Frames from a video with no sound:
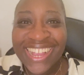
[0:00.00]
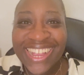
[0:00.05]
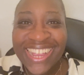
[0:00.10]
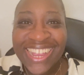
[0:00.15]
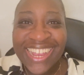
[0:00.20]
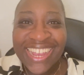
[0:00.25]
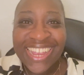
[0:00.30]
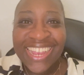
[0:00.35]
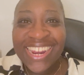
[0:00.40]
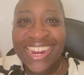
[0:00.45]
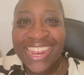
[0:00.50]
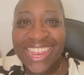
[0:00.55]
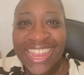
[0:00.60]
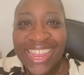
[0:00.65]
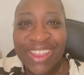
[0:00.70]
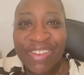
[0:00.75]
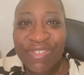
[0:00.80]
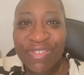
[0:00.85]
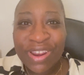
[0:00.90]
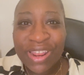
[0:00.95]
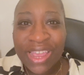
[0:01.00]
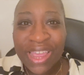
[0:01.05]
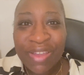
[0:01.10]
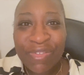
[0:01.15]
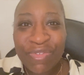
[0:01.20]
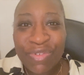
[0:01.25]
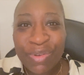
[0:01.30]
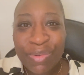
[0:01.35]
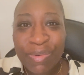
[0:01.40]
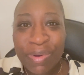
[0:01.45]
Good evening,
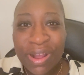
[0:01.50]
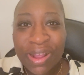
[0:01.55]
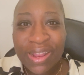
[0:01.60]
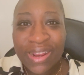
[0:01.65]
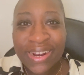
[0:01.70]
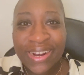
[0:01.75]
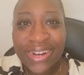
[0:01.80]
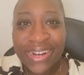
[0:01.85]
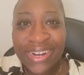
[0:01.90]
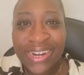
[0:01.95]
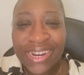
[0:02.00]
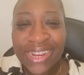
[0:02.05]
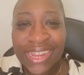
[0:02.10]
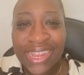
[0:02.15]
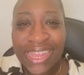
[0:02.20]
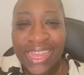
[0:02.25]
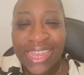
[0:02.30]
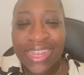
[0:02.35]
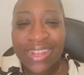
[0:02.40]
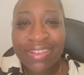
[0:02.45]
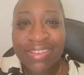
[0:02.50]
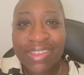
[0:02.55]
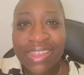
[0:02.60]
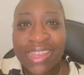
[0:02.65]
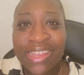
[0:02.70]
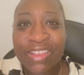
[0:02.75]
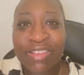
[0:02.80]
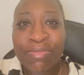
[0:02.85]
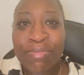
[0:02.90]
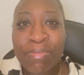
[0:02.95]
everyone. It
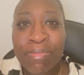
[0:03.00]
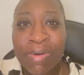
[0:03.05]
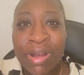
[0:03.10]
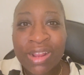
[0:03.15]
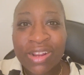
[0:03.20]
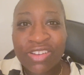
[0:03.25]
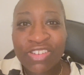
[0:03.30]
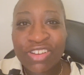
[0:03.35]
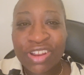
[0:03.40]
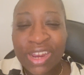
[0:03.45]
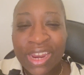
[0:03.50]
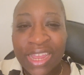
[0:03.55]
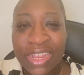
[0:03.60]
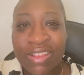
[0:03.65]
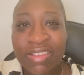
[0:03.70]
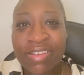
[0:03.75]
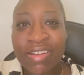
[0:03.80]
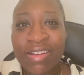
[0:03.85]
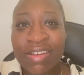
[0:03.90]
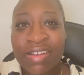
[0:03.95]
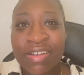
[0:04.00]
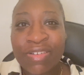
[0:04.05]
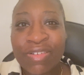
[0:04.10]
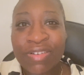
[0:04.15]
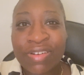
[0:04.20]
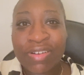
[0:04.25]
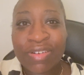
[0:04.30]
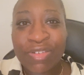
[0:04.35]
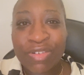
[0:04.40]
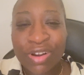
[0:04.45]
is much later
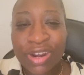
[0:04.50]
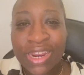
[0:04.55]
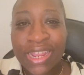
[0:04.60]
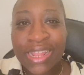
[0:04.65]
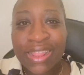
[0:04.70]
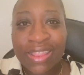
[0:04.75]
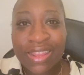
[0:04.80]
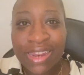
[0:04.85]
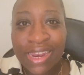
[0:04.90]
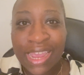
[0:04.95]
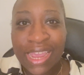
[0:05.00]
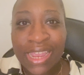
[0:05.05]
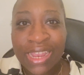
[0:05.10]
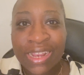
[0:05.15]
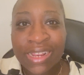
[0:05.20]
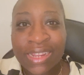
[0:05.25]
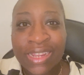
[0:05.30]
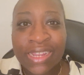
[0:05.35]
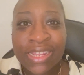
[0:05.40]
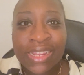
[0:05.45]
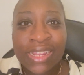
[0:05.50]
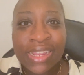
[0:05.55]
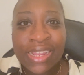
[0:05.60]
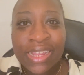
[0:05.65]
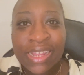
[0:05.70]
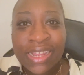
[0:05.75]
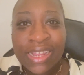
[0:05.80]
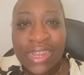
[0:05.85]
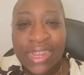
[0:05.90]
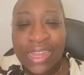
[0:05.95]
on in the day.
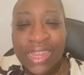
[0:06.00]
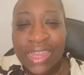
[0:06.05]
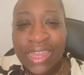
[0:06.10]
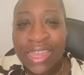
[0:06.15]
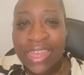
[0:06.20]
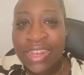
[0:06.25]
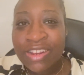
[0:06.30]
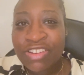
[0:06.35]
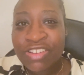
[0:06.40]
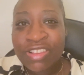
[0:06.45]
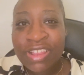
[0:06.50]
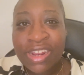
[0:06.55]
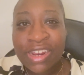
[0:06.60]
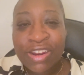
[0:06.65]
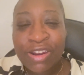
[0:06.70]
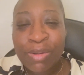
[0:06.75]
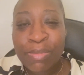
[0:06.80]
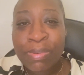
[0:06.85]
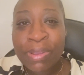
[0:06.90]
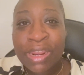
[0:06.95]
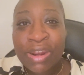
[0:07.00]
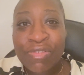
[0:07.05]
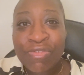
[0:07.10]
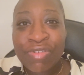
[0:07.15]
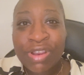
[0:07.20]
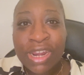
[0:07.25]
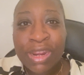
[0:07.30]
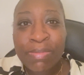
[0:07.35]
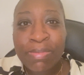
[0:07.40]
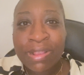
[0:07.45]
It just ended up being a
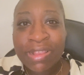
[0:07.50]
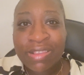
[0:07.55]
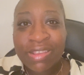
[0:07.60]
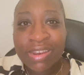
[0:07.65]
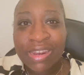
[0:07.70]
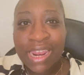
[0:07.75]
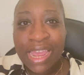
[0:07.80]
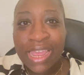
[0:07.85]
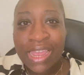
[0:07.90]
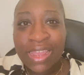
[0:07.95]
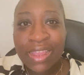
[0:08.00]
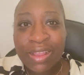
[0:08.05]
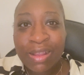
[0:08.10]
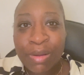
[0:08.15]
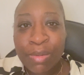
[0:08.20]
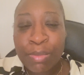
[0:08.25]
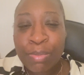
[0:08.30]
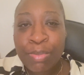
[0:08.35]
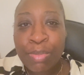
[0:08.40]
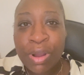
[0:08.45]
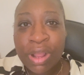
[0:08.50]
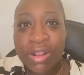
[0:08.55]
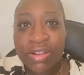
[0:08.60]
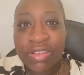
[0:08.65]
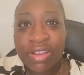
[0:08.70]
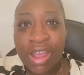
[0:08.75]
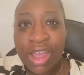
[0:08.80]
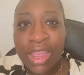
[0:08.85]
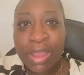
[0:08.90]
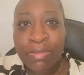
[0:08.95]
really busy day,
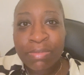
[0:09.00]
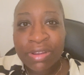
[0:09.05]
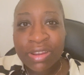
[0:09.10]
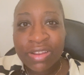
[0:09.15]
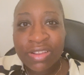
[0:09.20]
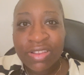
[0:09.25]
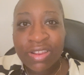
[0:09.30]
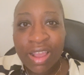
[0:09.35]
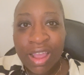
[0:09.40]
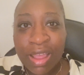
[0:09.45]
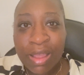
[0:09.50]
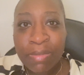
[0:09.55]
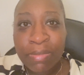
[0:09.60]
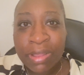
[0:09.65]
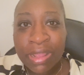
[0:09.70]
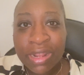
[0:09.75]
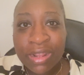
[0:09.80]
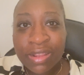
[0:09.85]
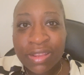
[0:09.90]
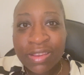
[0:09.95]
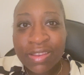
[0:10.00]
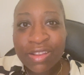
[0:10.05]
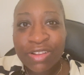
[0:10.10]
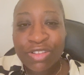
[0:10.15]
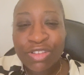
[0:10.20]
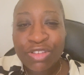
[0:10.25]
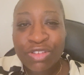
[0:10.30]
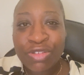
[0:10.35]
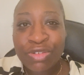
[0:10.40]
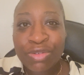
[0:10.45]
but I am determined
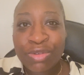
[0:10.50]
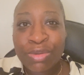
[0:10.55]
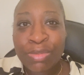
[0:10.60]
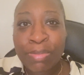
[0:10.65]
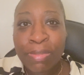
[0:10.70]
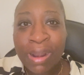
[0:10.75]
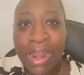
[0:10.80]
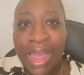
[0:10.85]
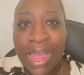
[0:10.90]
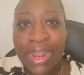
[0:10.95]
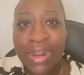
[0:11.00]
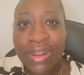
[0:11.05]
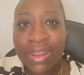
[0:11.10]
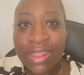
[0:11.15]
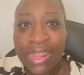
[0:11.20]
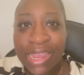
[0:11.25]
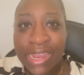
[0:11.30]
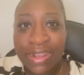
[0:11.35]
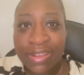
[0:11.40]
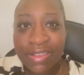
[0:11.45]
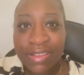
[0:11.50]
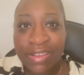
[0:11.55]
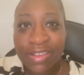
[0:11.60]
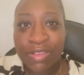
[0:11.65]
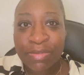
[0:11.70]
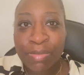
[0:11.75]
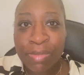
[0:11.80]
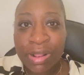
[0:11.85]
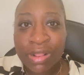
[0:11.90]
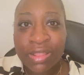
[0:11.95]
to plan the next
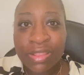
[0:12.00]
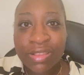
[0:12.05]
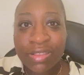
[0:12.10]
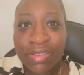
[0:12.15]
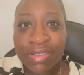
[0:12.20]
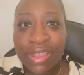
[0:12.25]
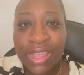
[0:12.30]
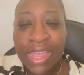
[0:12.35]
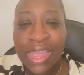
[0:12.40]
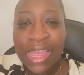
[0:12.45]
six months